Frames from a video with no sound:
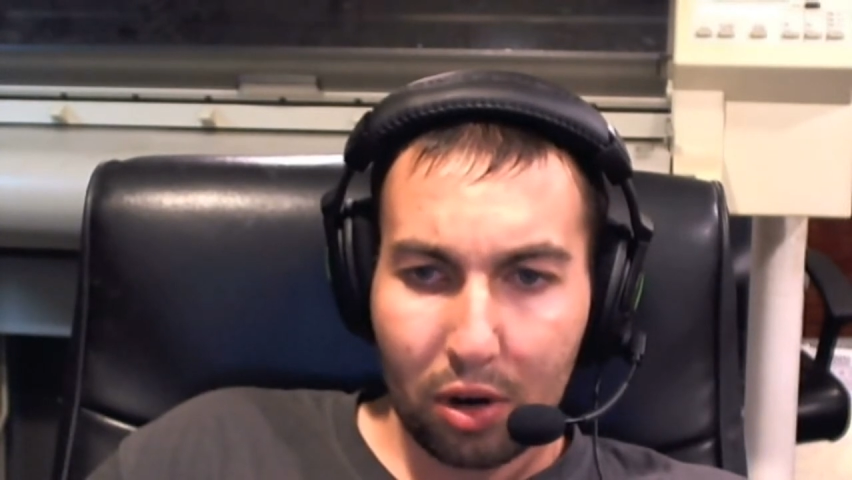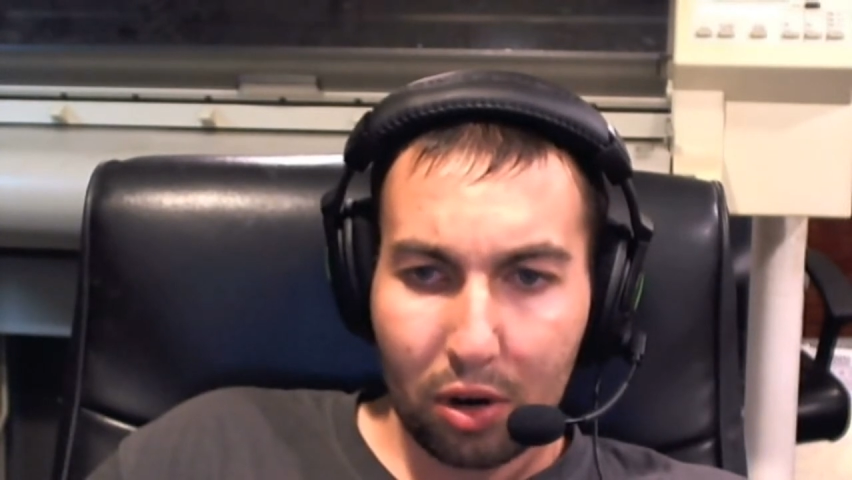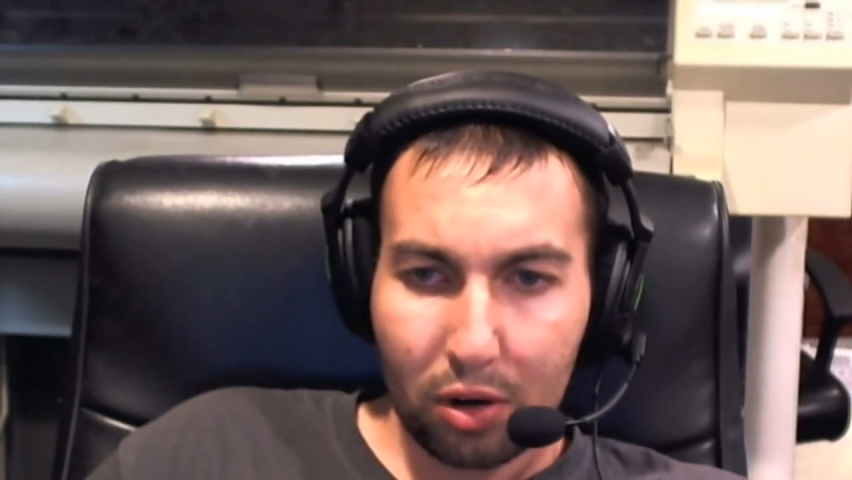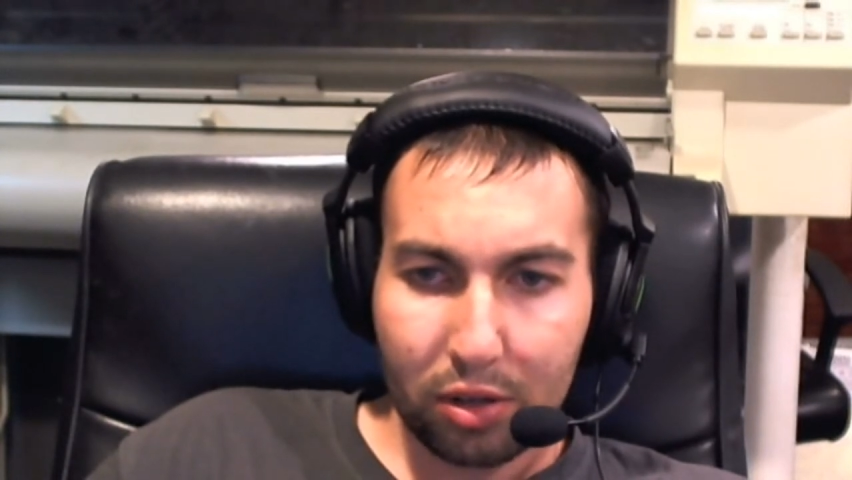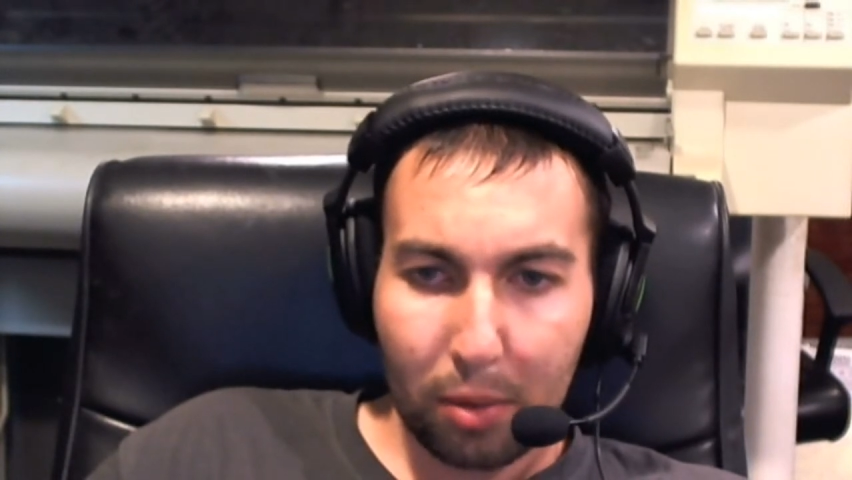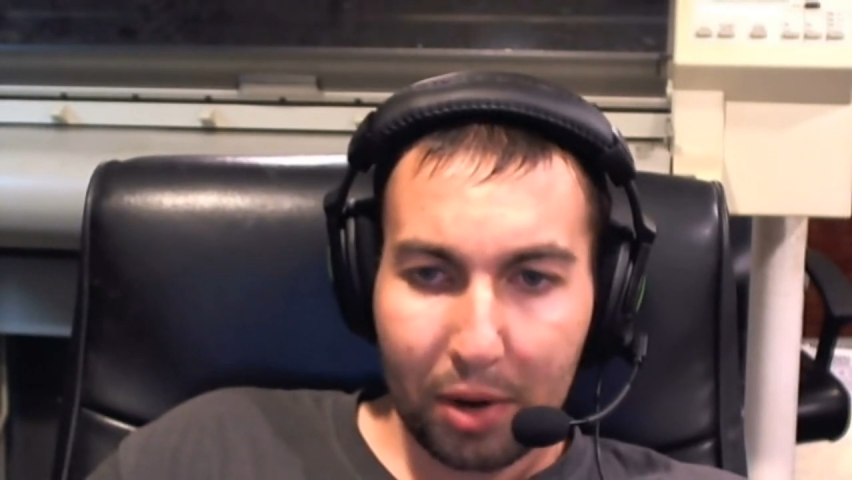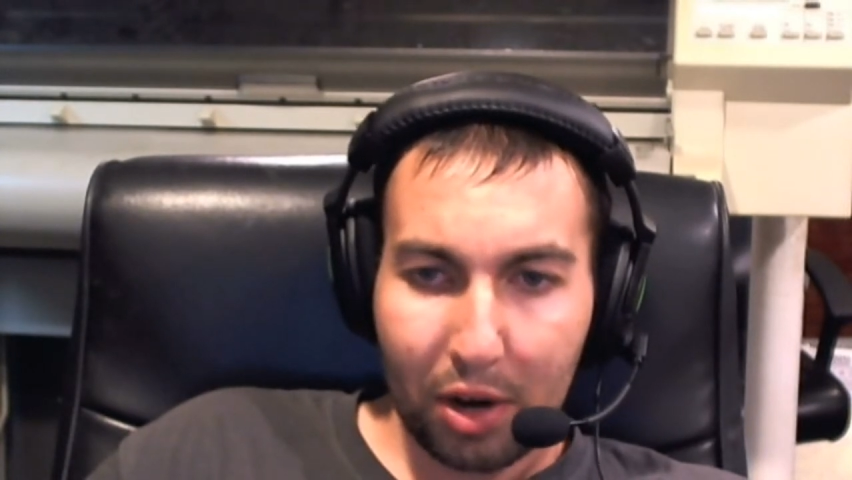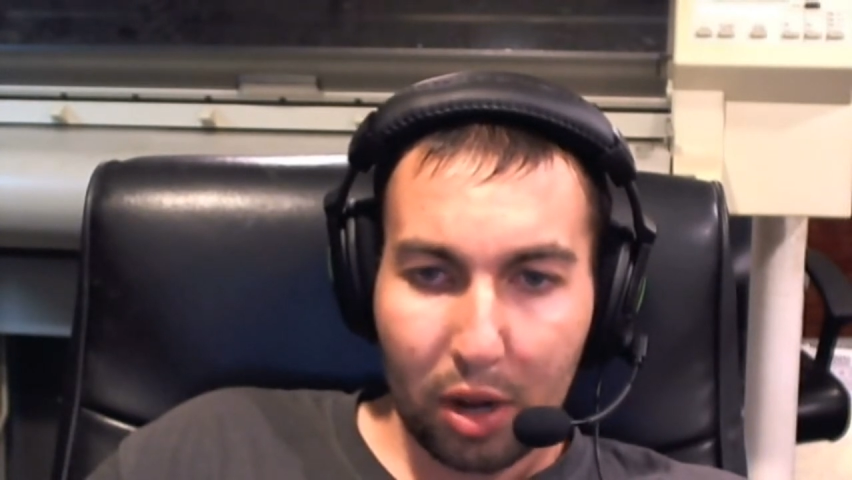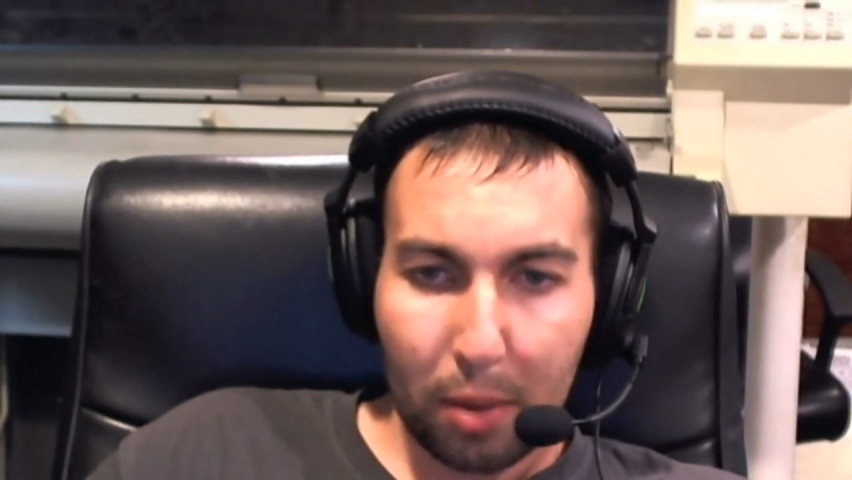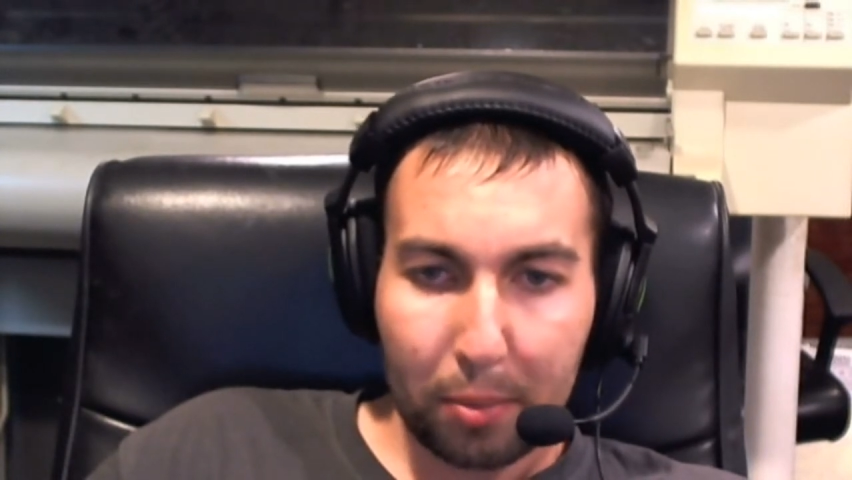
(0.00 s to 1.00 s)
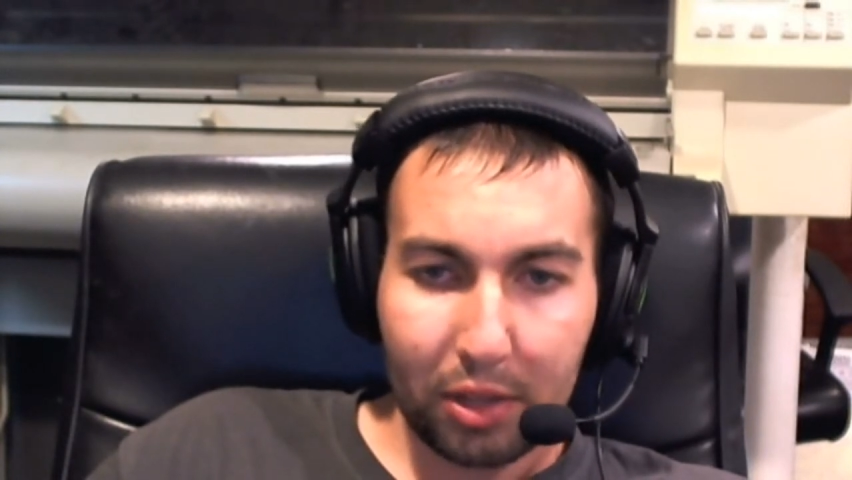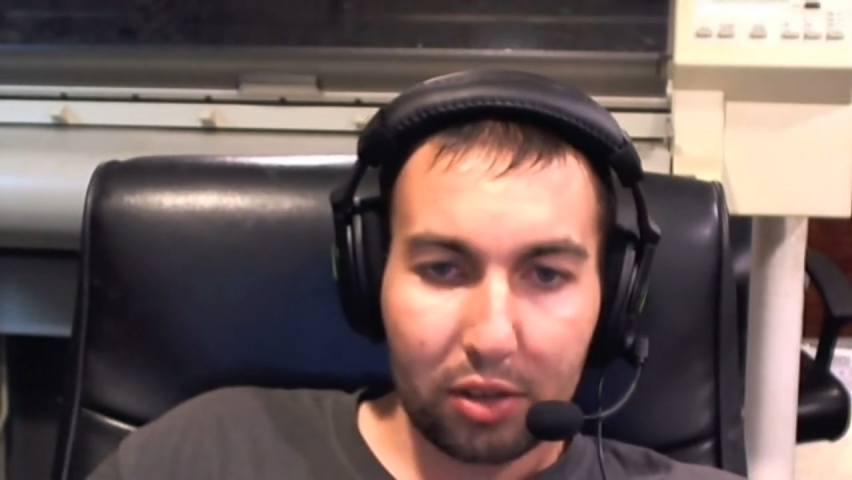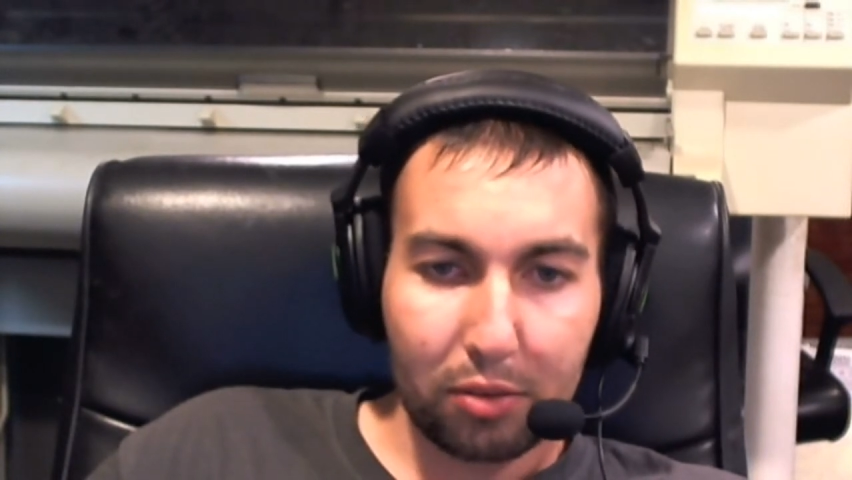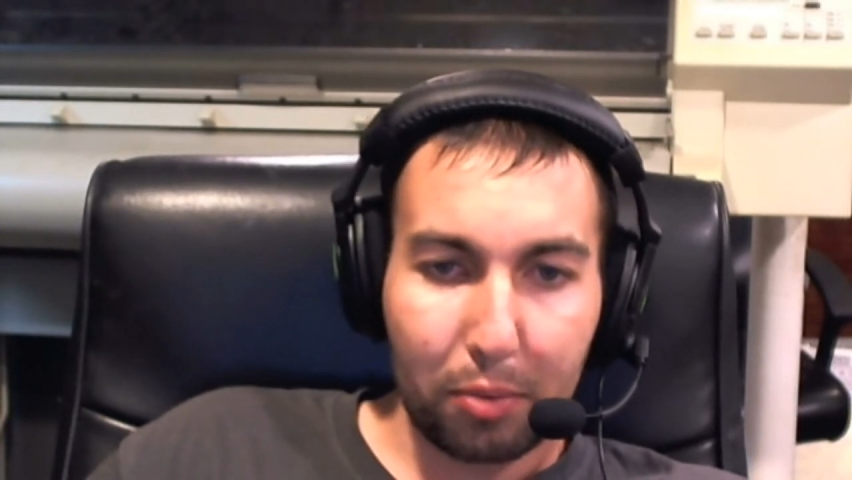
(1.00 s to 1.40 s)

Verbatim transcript: or it's coming out in a couple days.